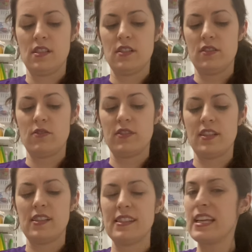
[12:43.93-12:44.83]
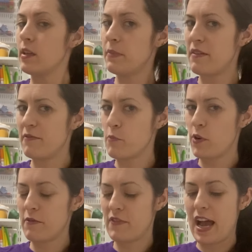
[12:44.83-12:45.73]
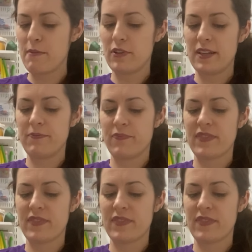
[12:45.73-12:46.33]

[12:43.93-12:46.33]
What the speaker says: So it's a little bit more vibrant.